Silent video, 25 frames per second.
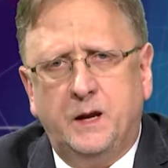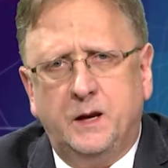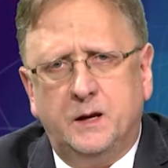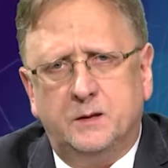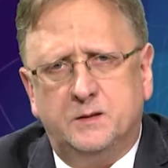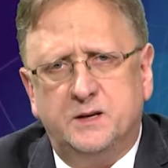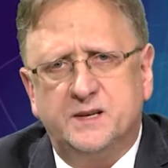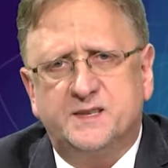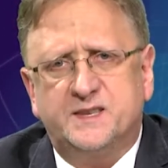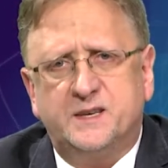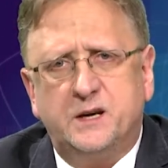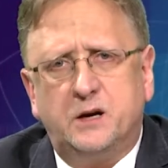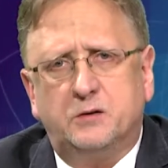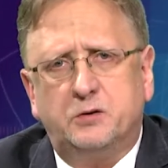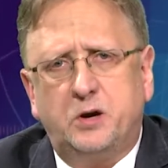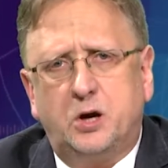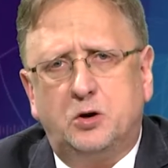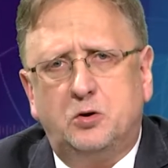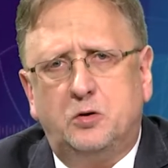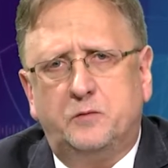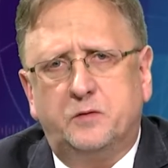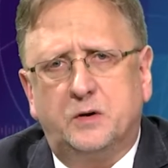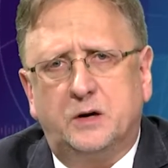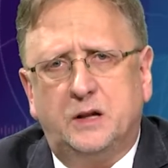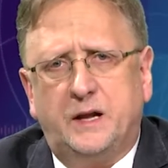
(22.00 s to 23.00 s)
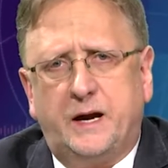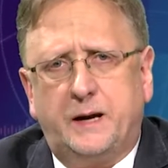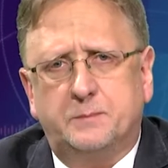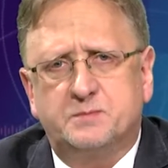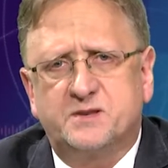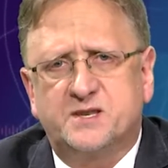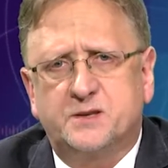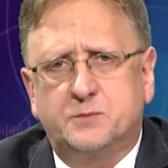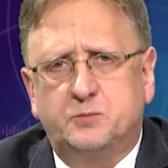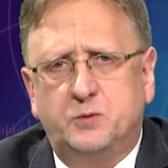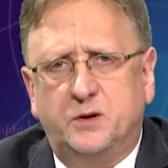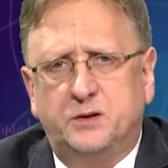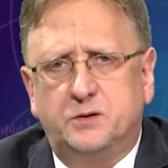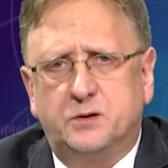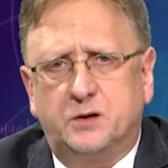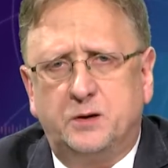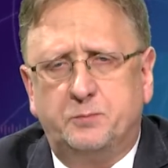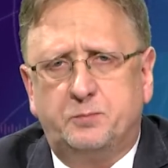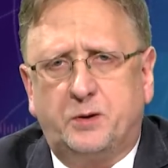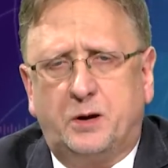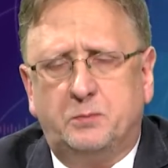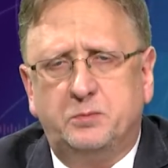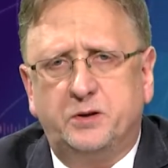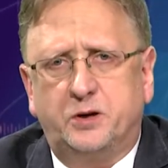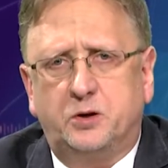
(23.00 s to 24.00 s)
This area overlaps with the
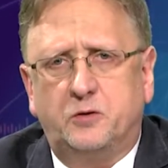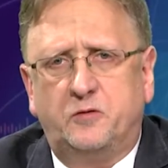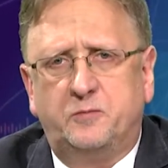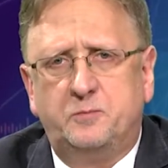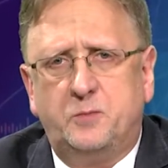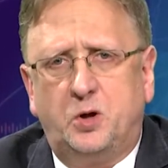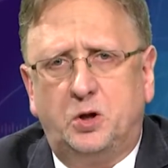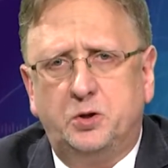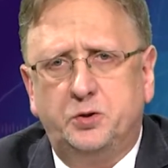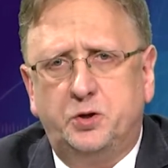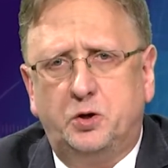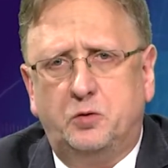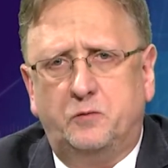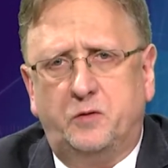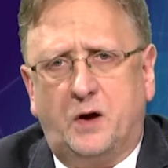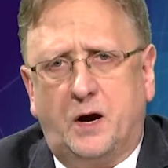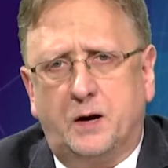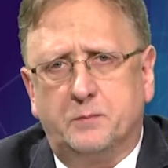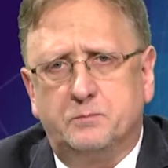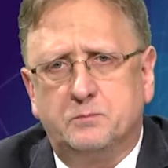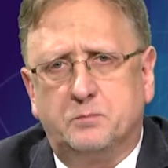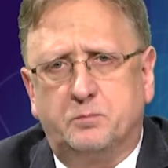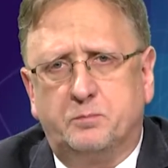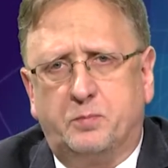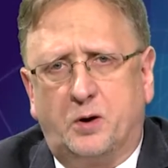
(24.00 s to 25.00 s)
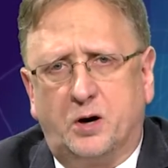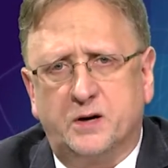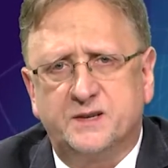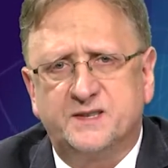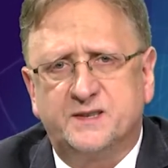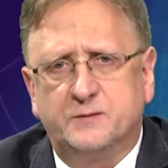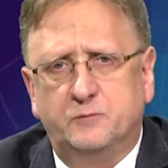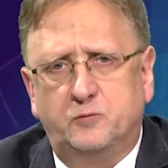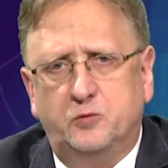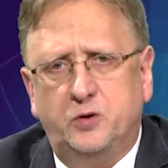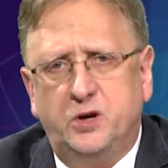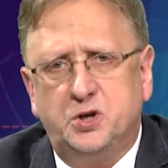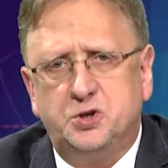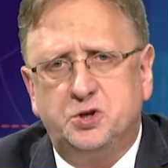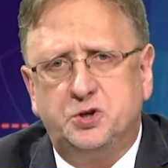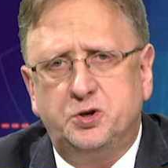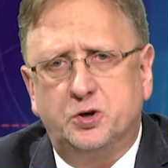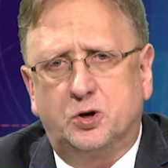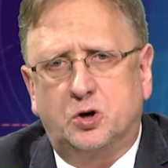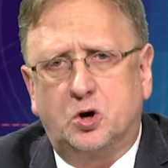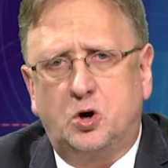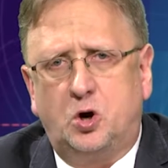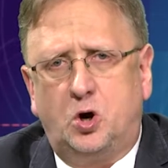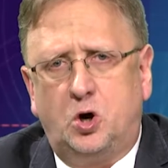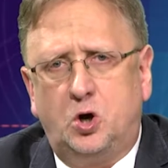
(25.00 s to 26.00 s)
Republic of Moldova, parts of which you
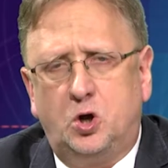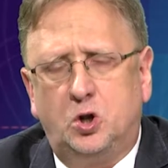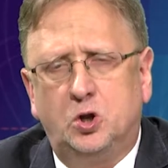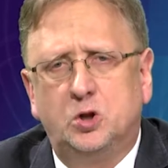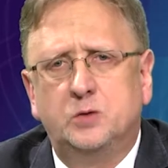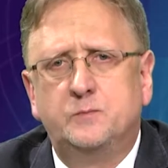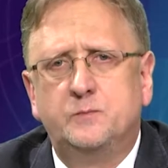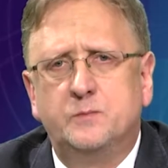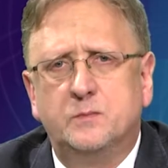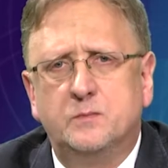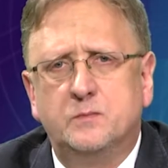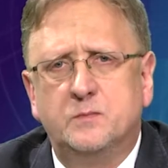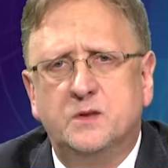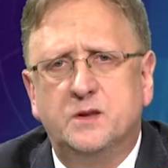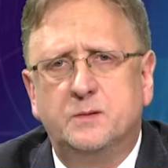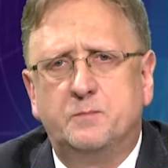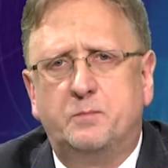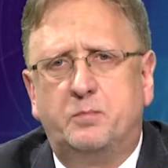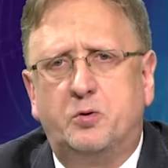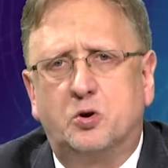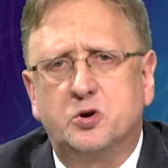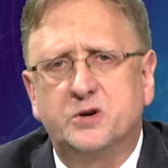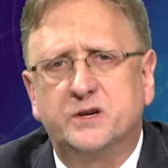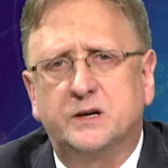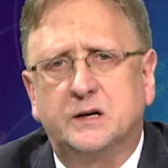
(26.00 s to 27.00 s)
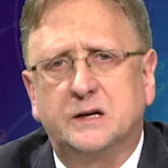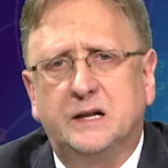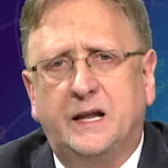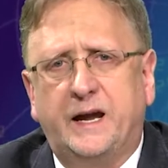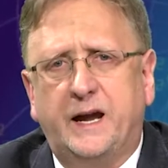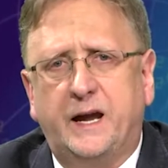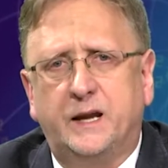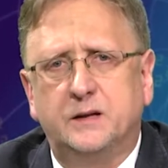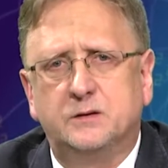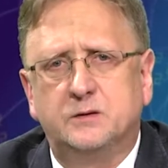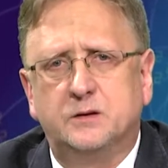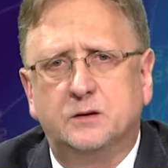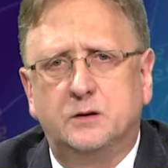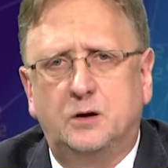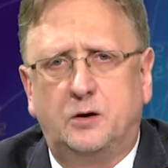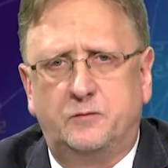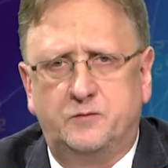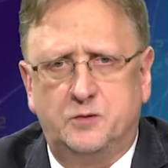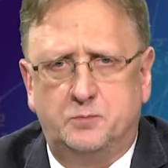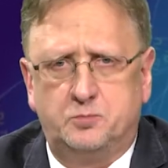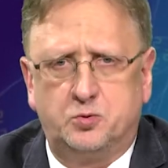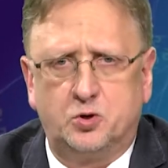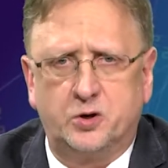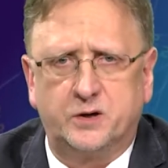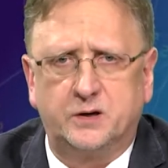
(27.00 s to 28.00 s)
call the borderland of
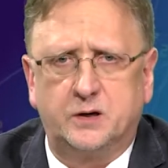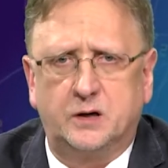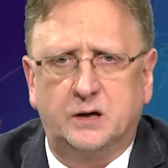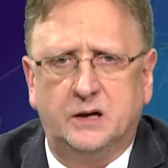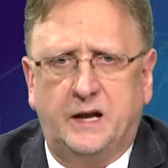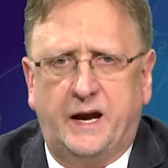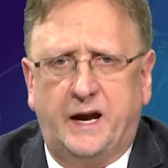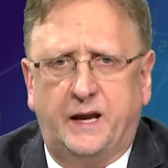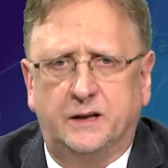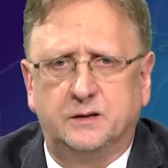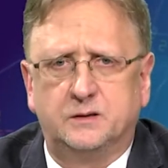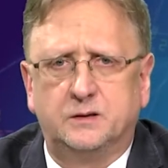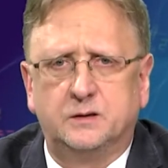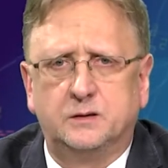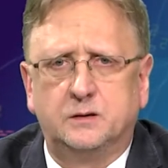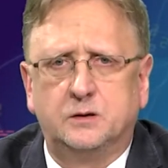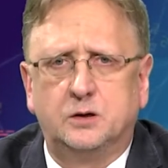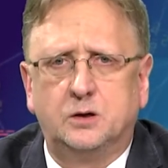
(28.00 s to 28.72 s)
a borderland.